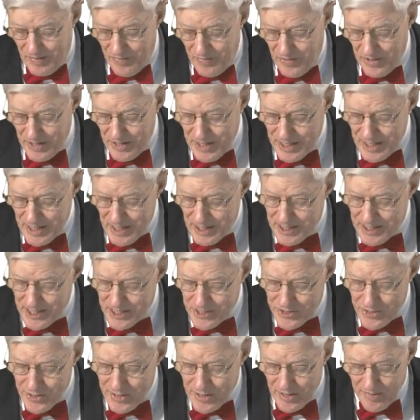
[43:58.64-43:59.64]
the
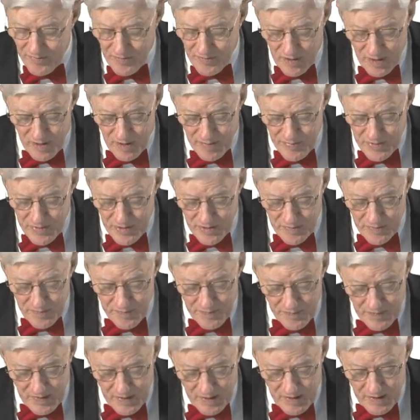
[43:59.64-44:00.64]
District of Columbia,
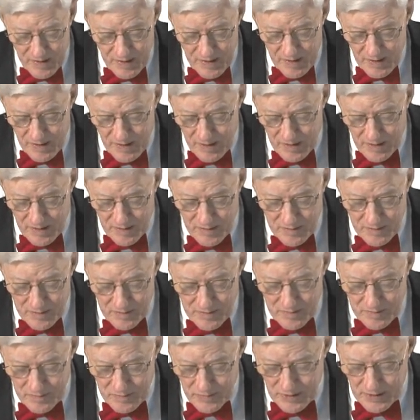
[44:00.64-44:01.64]

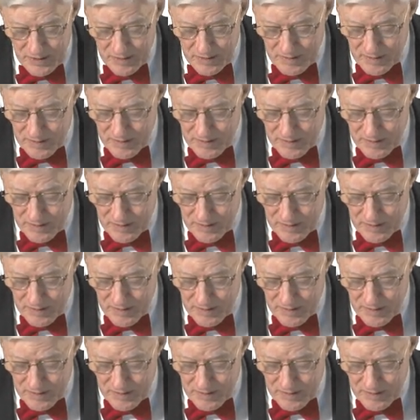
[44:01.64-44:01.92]
but